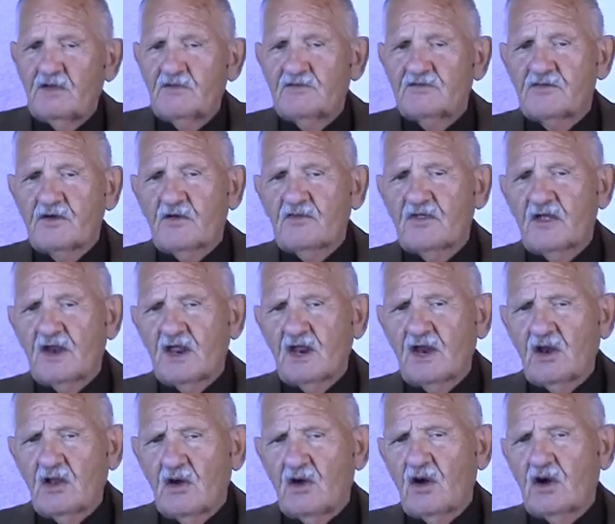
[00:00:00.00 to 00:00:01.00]
So the
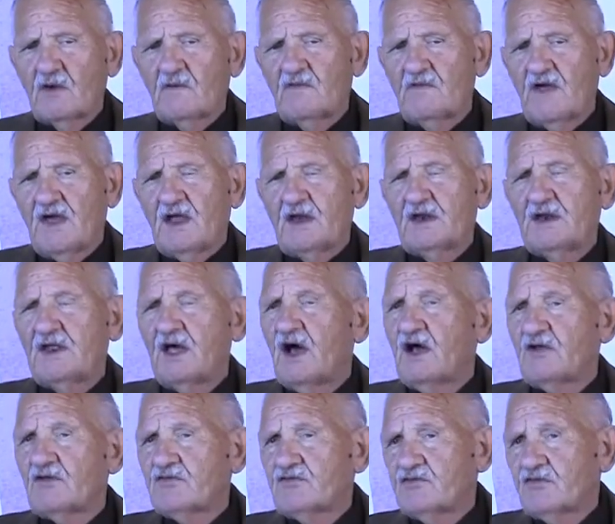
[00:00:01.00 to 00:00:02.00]
little horn then
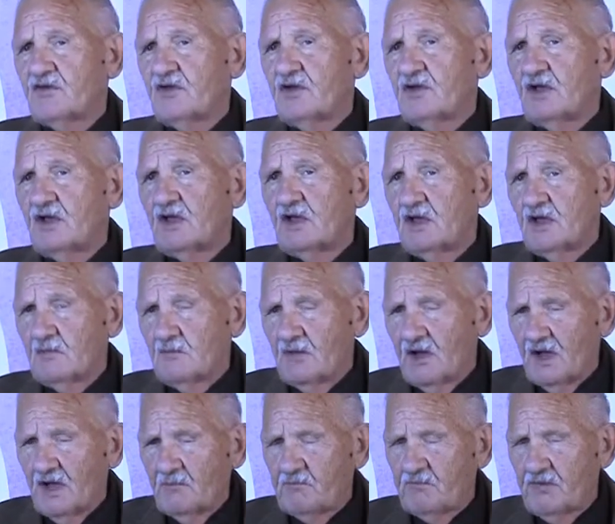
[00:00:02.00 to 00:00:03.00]
does, in
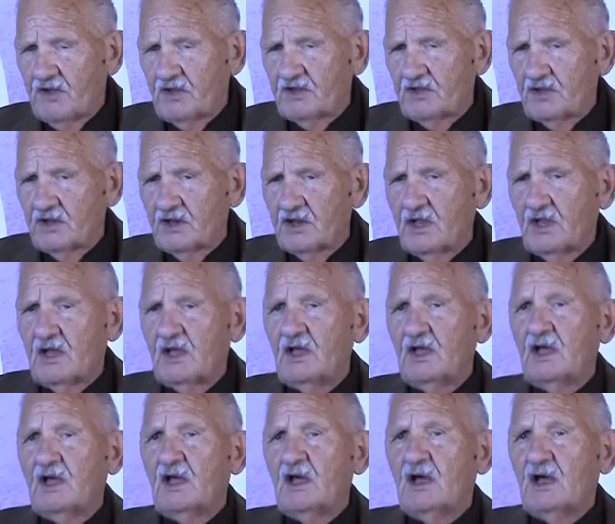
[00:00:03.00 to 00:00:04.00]
my opinion,
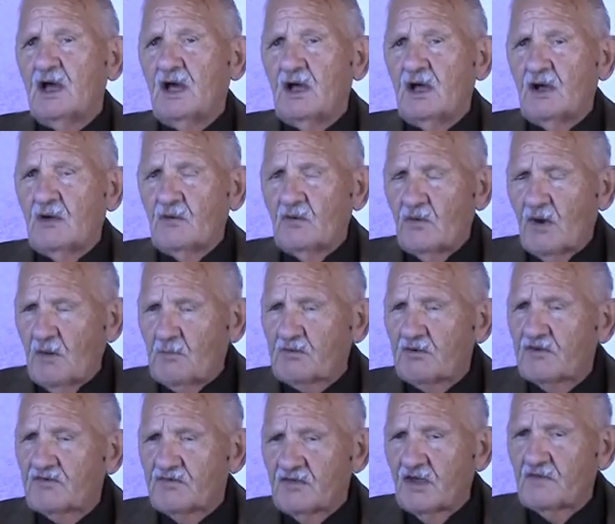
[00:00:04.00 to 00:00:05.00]

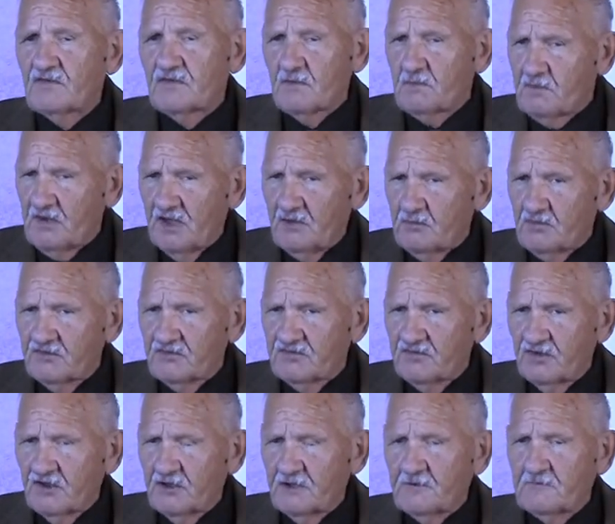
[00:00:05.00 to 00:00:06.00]
represent the
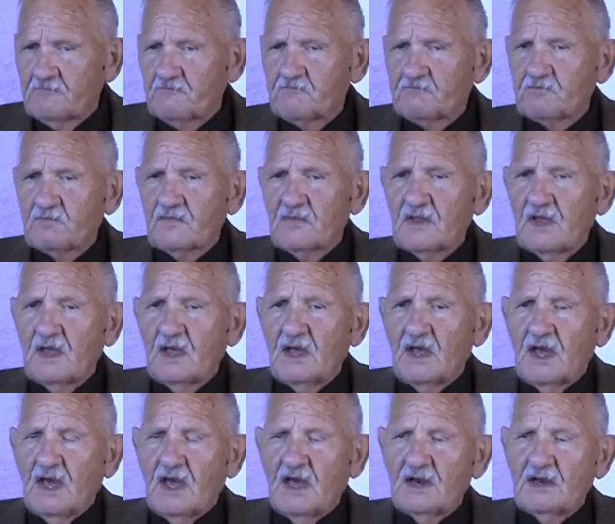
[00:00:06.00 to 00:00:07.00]
papacy.
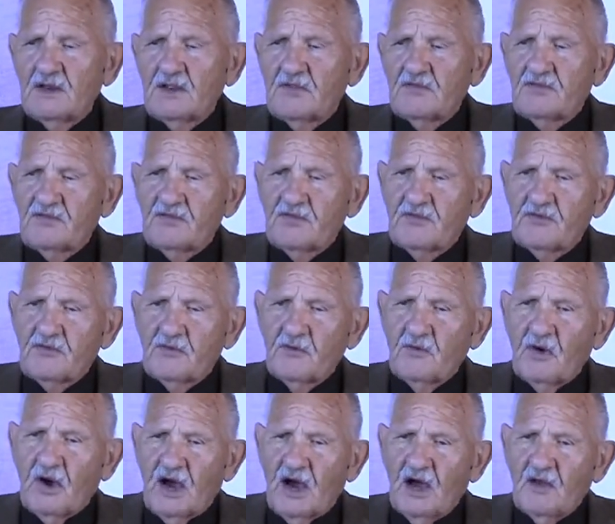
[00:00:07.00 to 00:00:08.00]
And
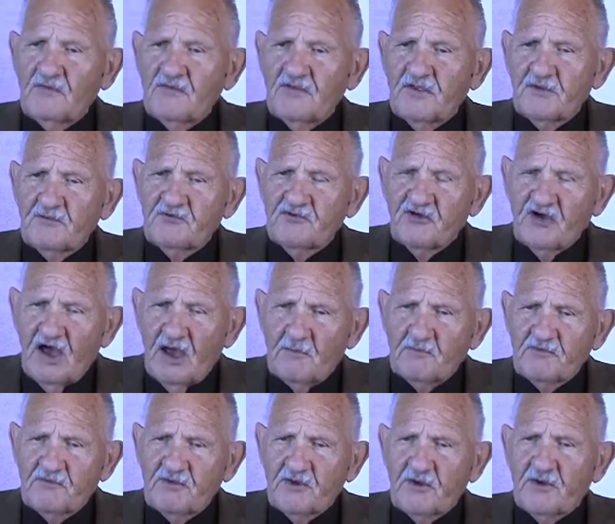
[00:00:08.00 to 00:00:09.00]
throughout the
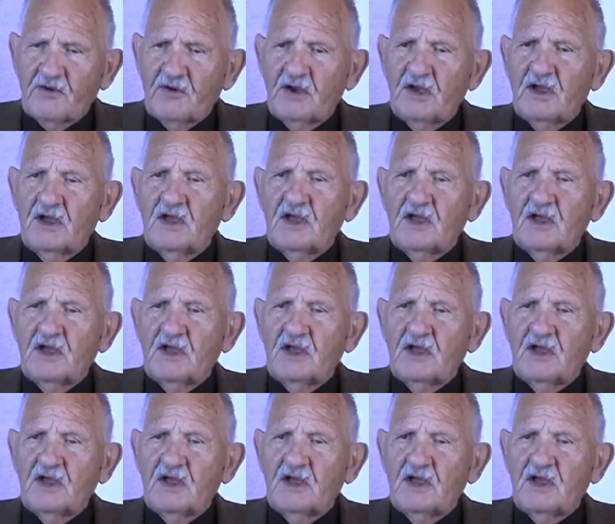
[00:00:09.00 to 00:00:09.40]
chapter,